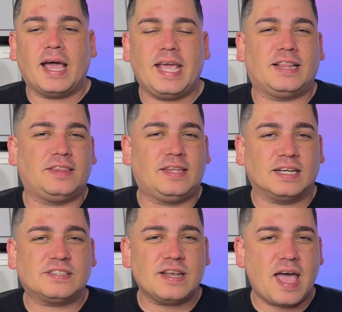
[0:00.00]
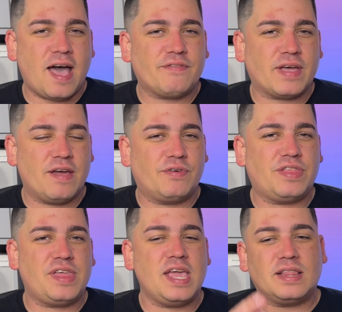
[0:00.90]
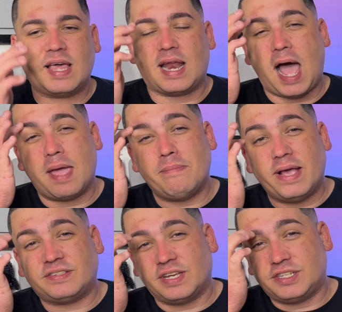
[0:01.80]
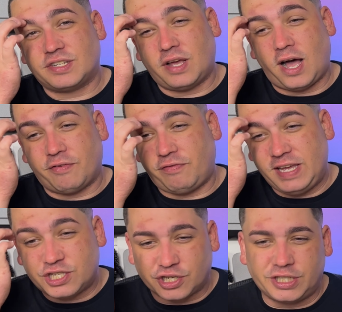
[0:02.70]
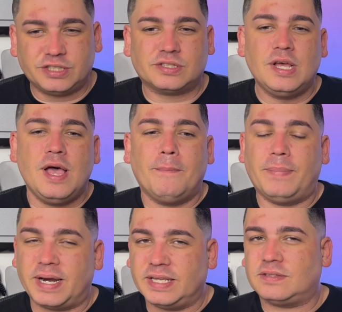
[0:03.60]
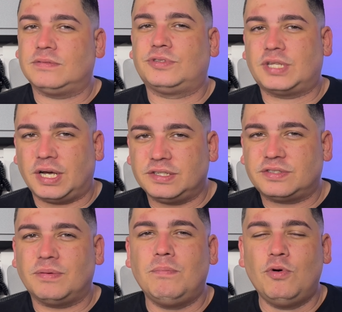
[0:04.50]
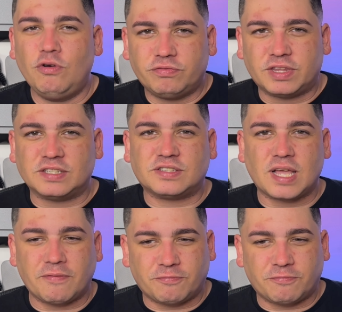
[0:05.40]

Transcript: It doesn't have everything that iMessage features, but it does move the step